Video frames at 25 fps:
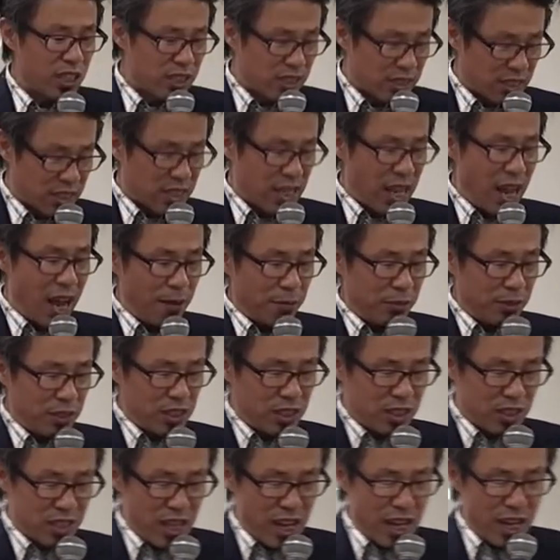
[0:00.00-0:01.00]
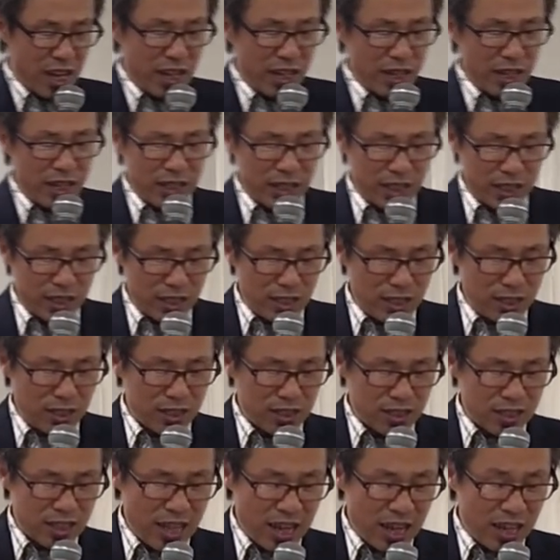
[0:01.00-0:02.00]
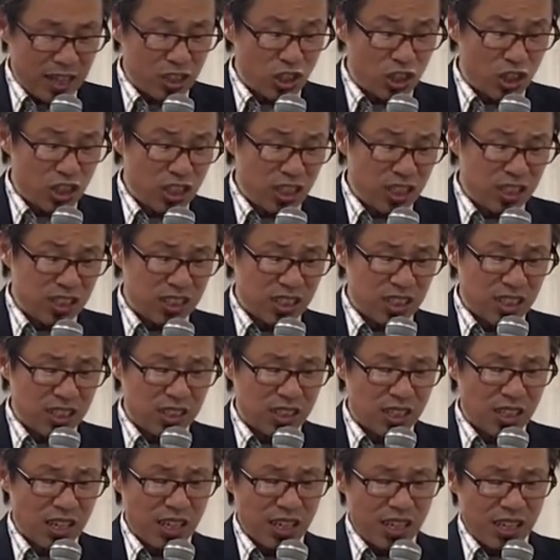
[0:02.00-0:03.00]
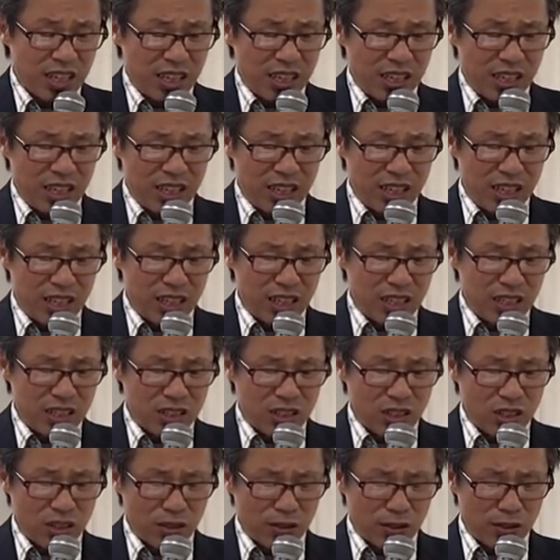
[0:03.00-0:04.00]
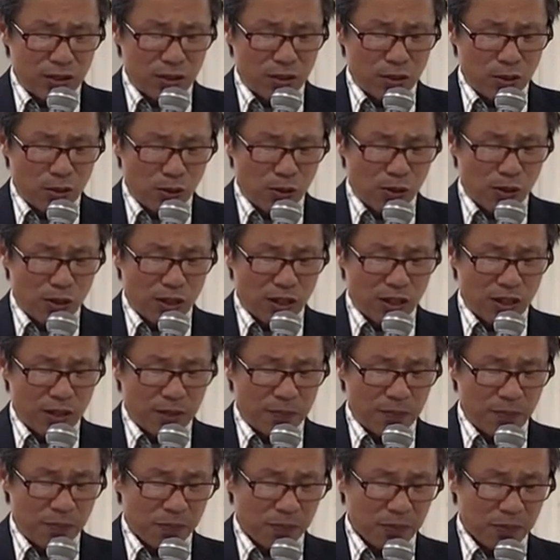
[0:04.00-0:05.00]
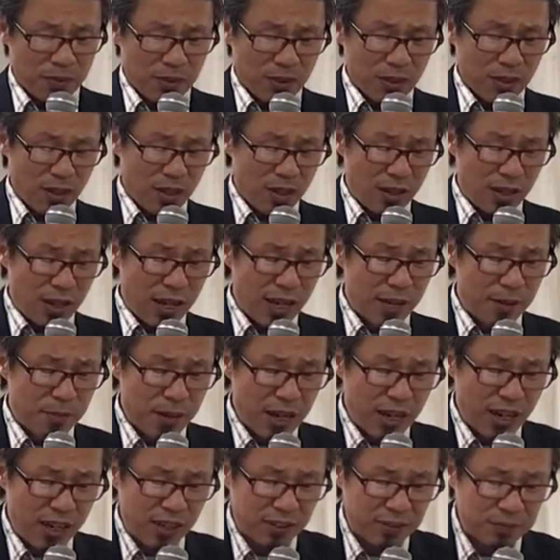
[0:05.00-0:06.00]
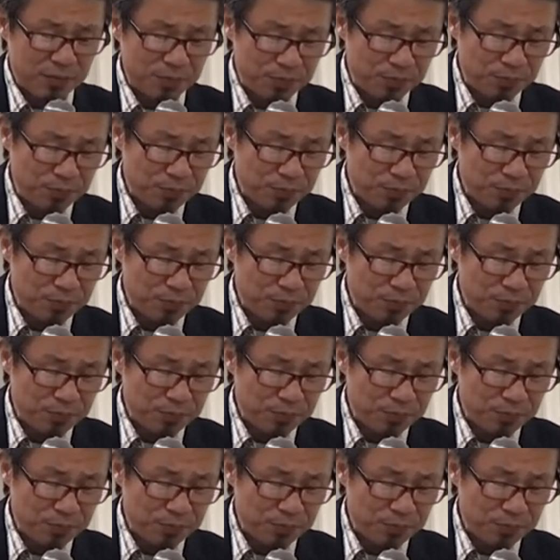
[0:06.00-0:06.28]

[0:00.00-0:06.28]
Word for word: establish that is that Jesus is the Lord. Amen.